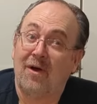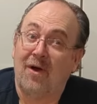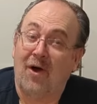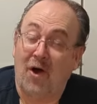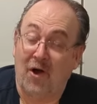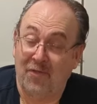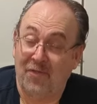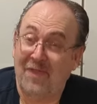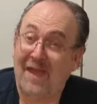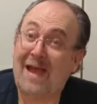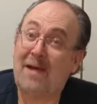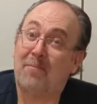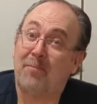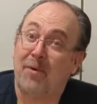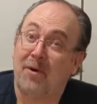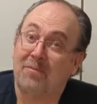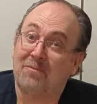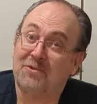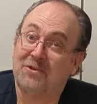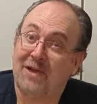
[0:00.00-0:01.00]
on that
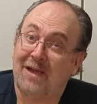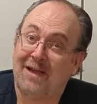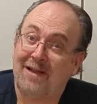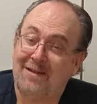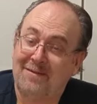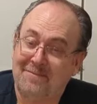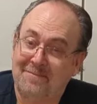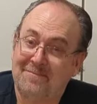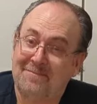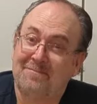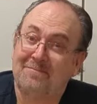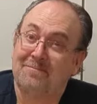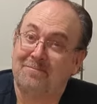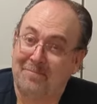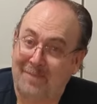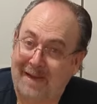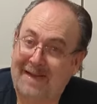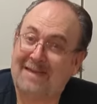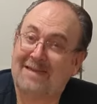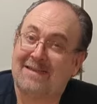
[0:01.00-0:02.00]
bombshell,
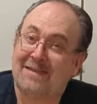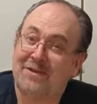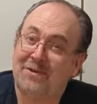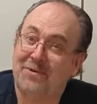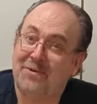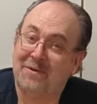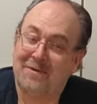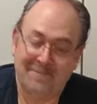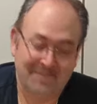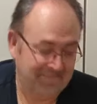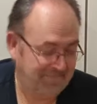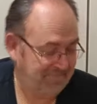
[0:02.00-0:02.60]
back soon.